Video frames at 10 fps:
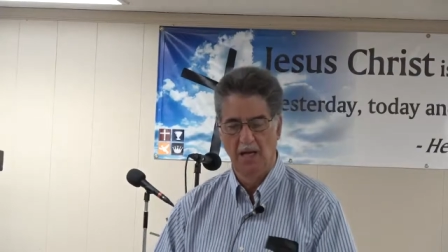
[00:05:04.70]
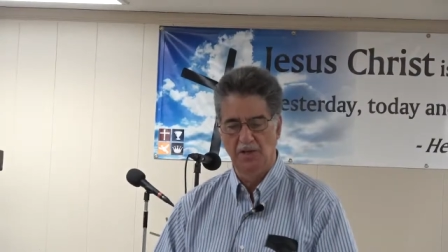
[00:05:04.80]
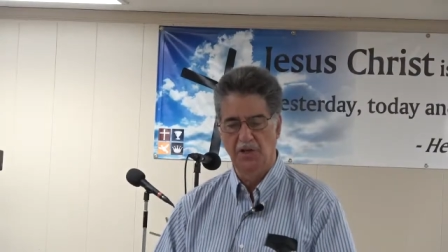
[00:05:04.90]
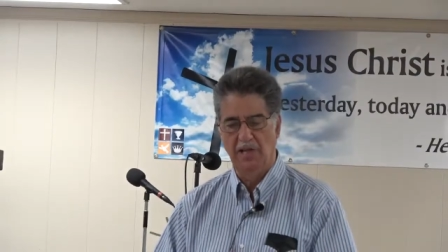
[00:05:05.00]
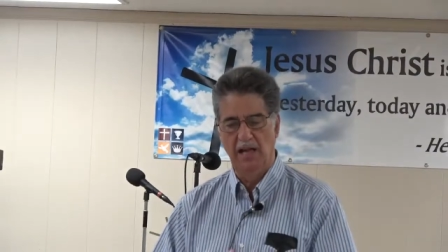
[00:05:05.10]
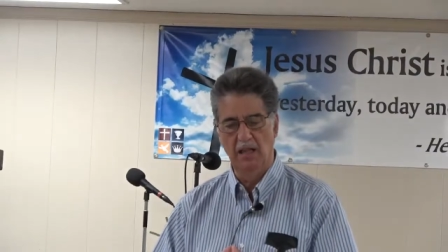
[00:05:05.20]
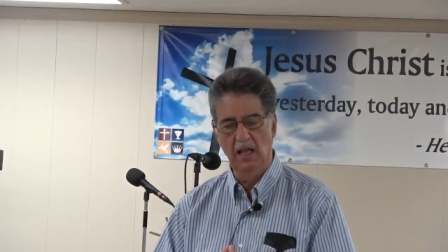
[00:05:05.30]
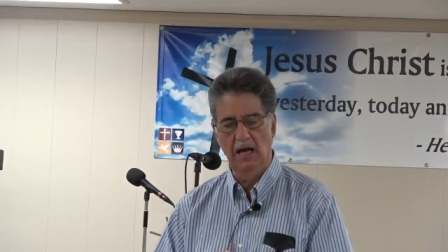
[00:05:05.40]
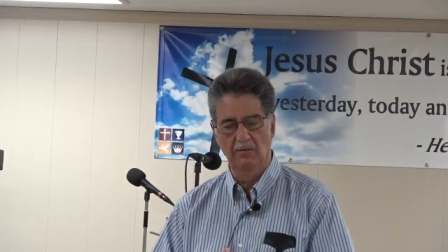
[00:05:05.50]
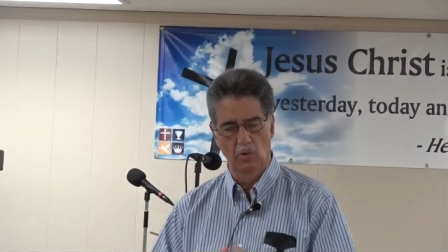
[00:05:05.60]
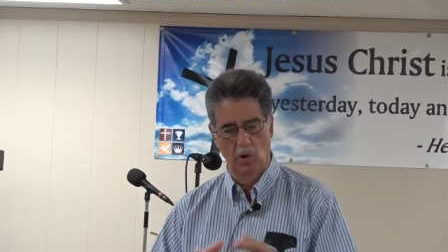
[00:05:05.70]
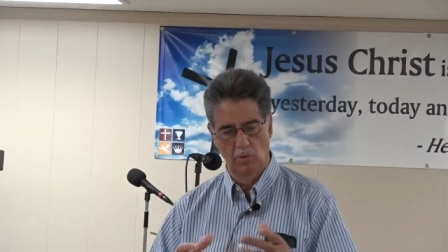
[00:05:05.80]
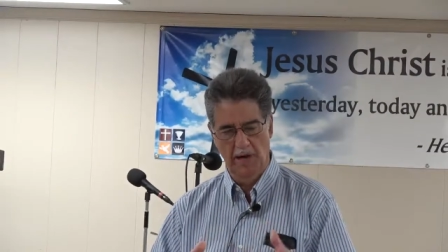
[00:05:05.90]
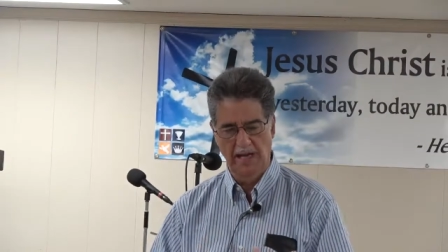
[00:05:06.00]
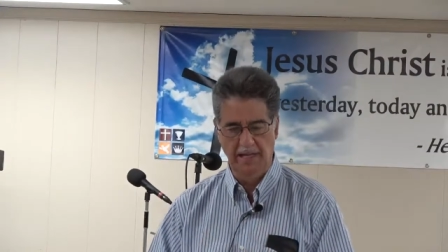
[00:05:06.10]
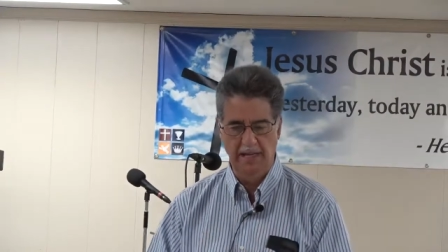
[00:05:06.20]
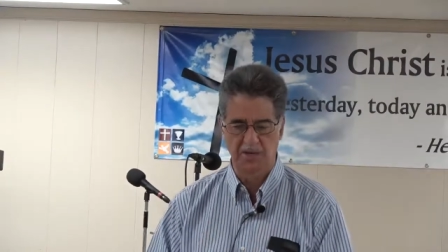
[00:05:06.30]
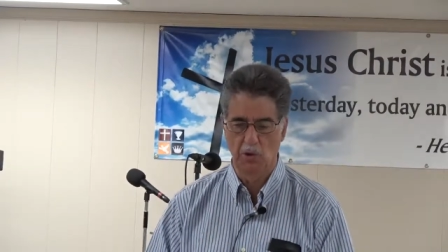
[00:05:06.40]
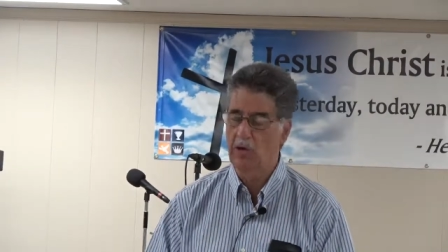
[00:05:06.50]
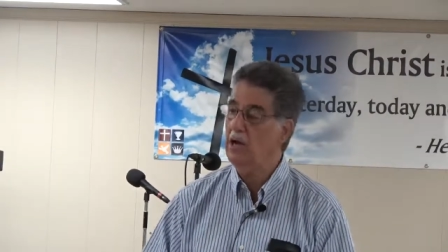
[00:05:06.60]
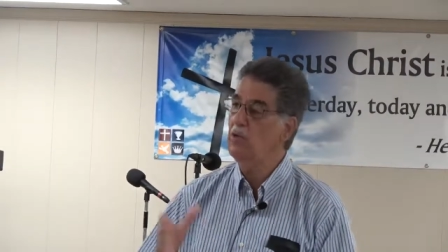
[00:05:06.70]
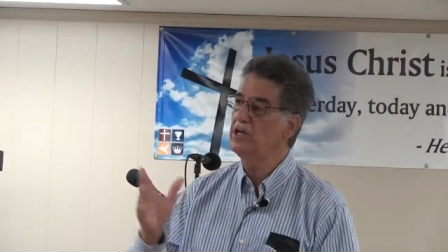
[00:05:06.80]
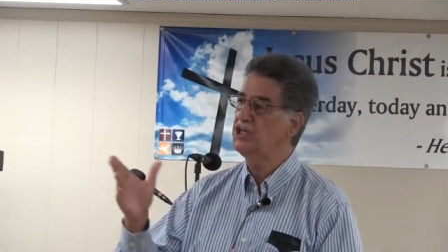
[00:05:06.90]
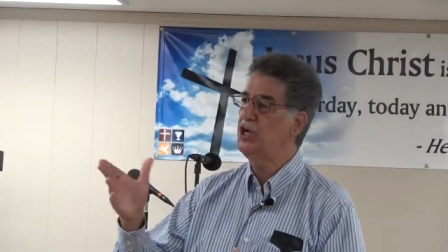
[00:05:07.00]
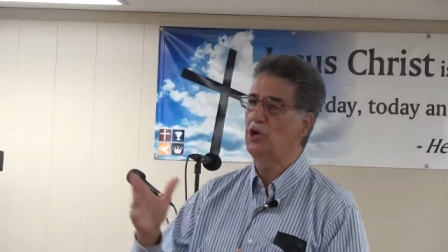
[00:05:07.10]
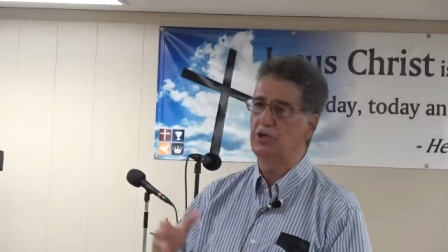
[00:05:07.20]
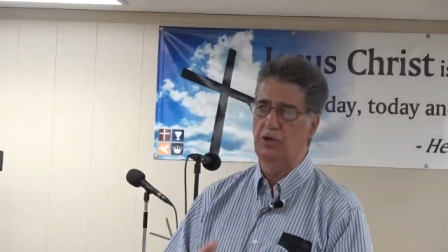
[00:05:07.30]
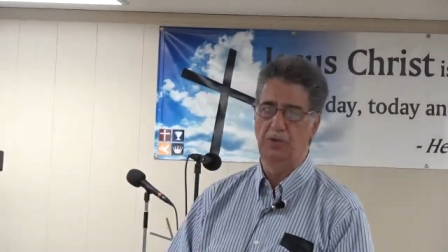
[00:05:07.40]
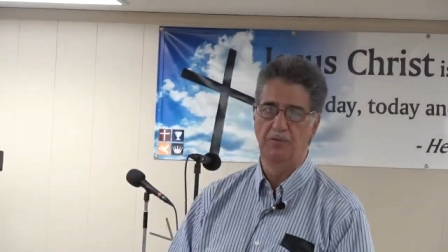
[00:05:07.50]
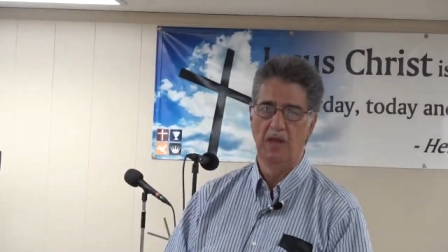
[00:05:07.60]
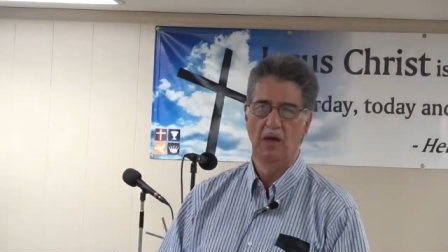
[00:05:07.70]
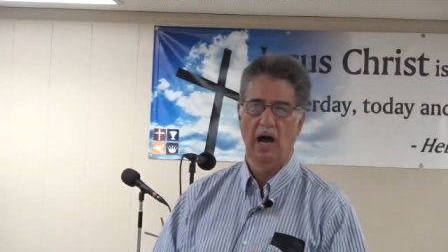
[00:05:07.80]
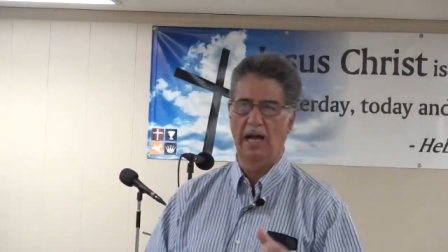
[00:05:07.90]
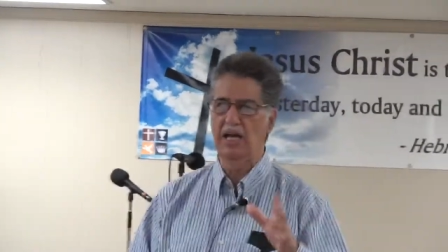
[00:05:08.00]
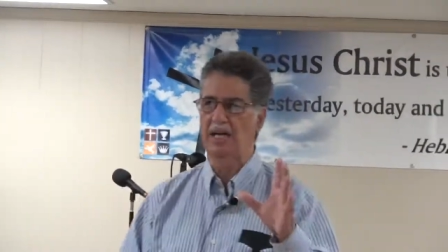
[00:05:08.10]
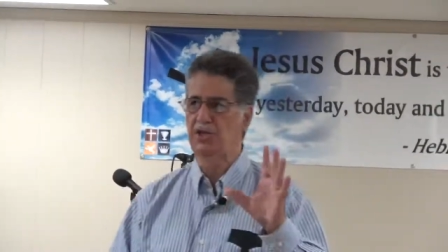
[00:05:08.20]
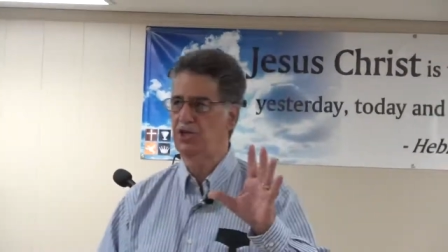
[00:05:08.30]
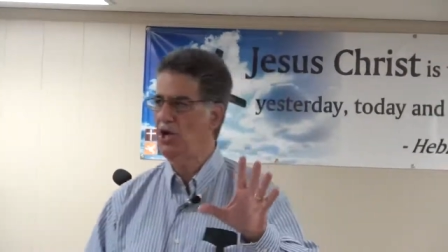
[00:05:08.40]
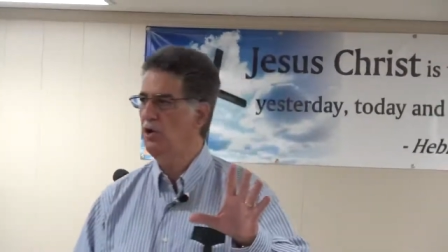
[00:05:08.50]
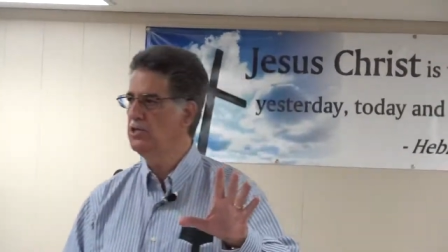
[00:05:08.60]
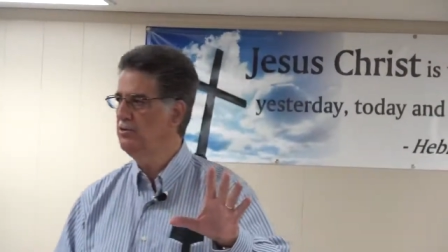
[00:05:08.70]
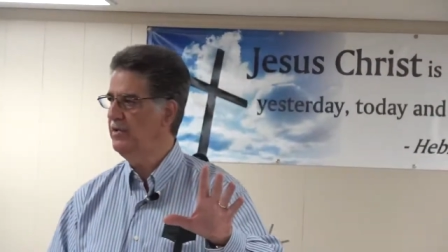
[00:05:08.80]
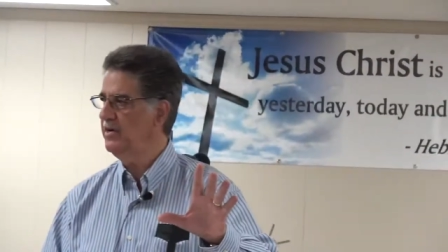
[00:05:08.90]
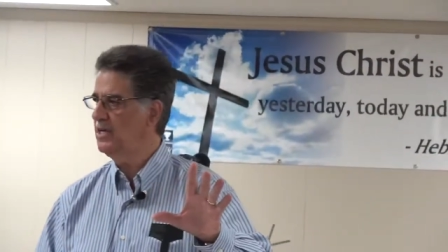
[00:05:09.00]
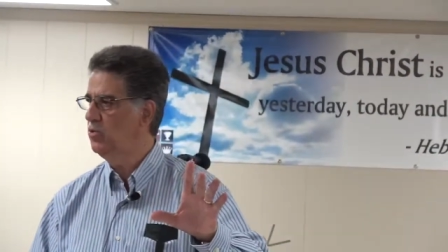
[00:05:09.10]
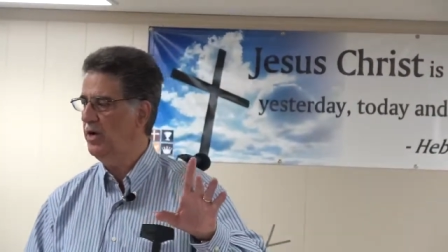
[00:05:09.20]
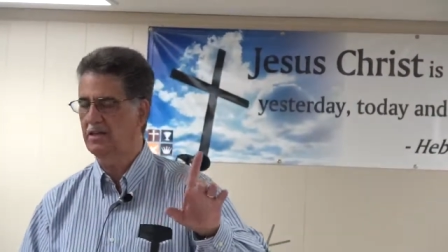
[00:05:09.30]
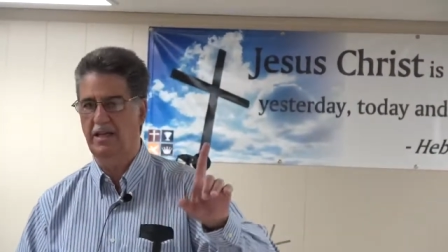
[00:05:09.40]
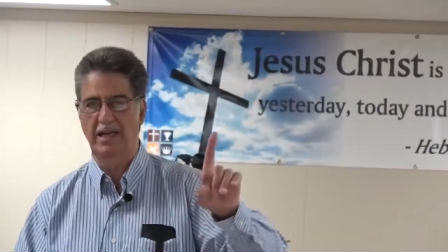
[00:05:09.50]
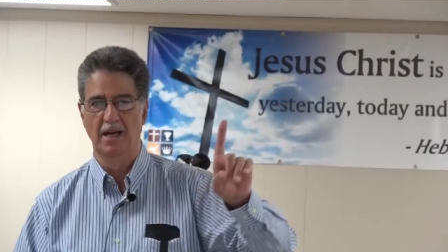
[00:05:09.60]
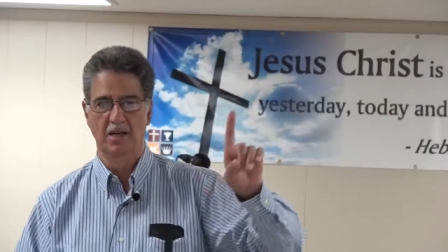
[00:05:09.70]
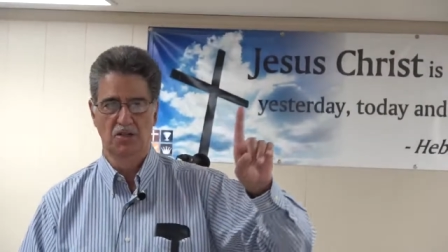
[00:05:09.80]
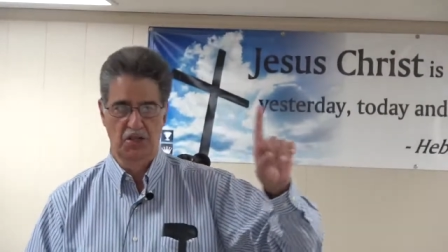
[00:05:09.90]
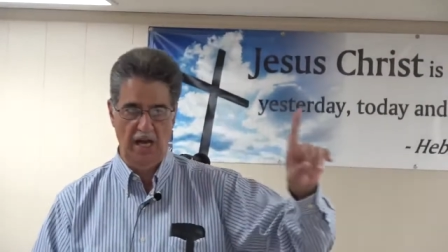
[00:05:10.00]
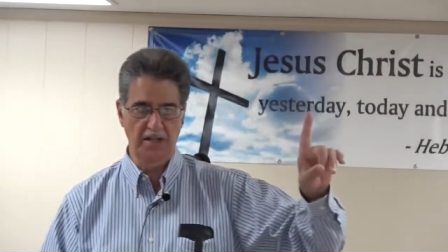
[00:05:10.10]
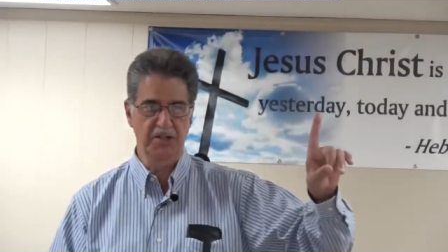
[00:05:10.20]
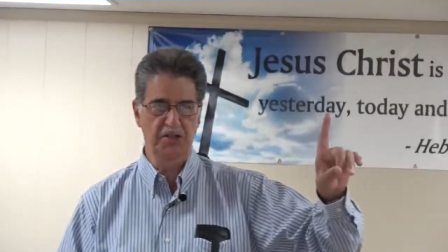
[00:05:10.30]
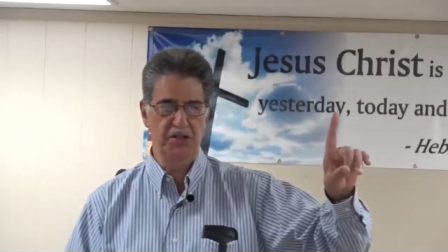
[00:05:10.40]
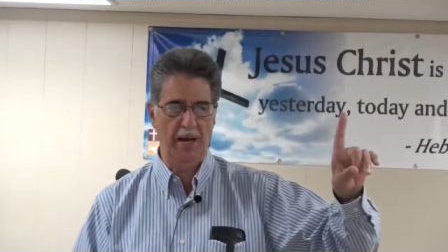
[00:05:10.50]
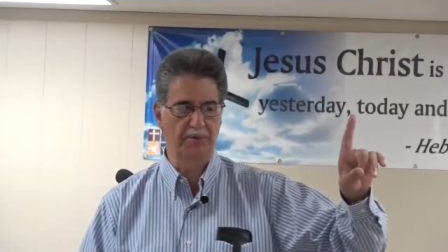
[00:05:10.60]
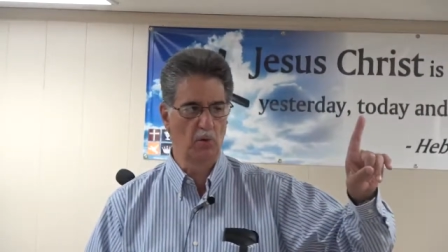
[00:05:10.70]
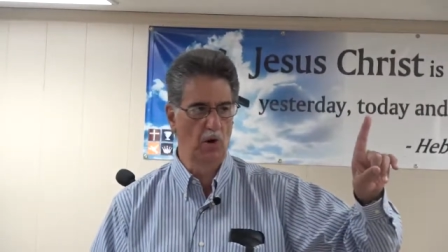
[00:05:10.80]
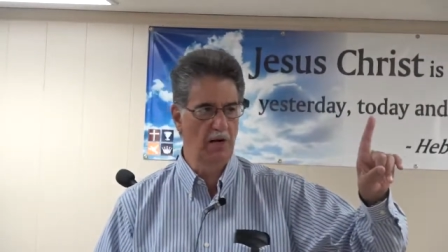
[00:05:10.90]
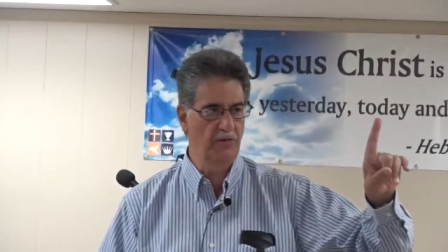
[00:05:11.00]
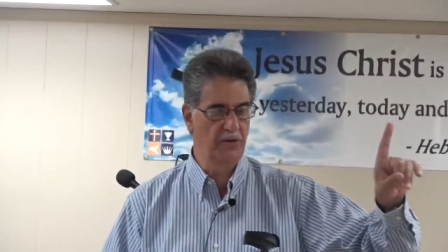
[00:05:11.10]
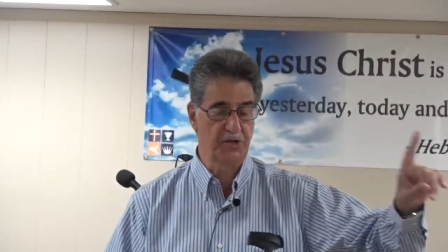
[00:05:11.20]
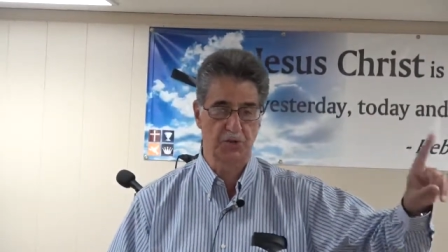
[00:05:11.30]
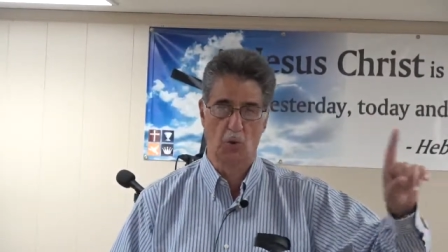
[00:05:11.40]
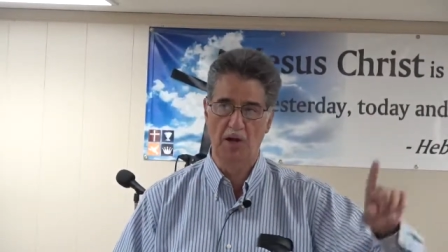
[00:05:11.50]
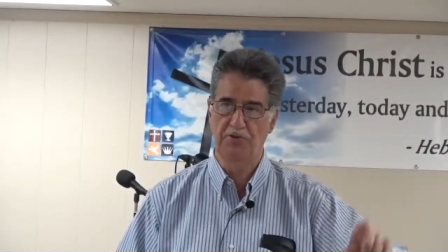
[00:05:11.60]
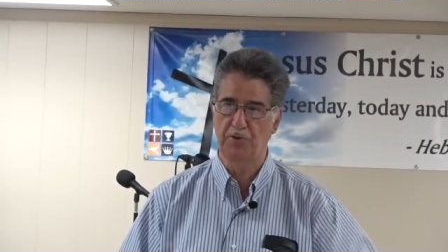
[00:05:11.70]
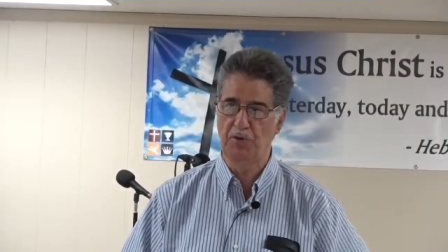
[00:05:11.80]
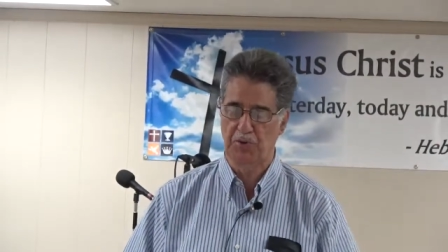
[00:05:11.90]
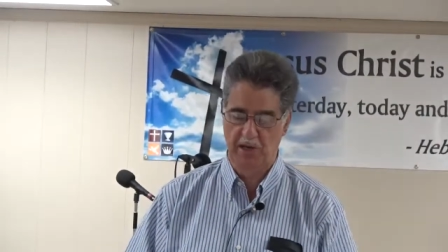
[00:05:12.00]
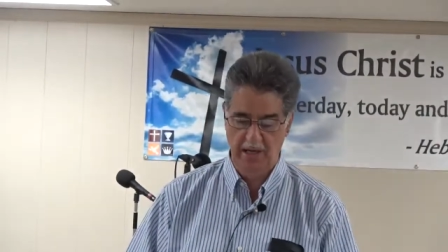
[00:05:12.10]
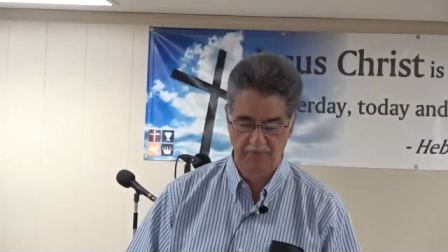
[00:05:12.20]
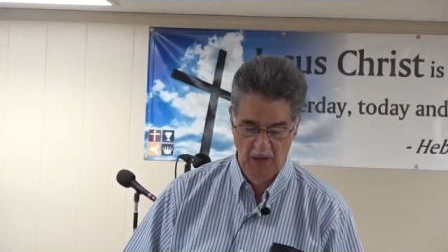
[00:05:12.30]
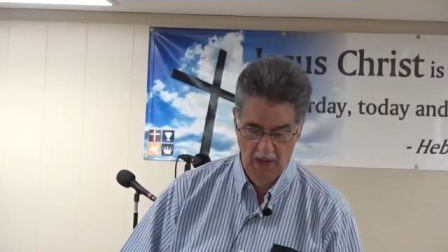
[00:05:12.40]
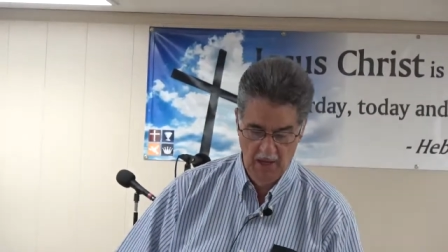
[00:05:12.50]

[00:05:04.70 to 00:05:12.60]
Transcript: And so that love will radiate. So what I want to show you, I had shown you very quickly Genesis chapter 1 verses 1 through 3.